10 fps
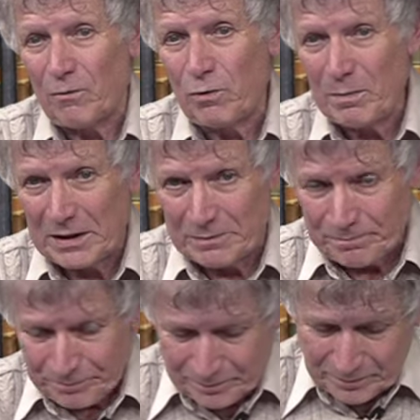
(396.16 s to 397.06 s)
of women.
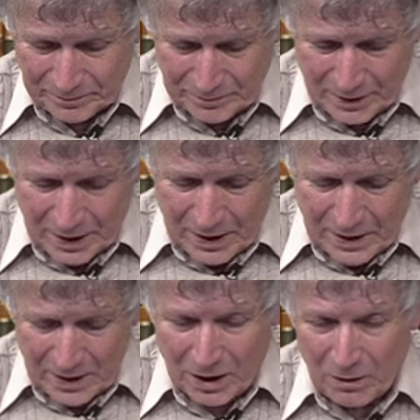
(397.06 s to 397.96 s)

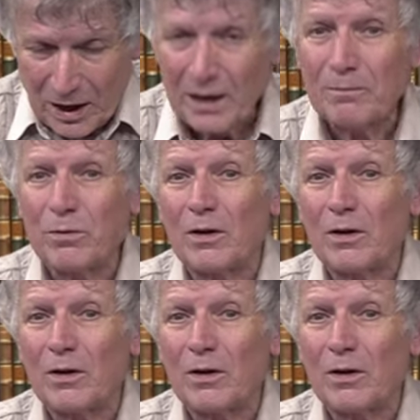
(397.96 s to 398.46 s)
Now, Anne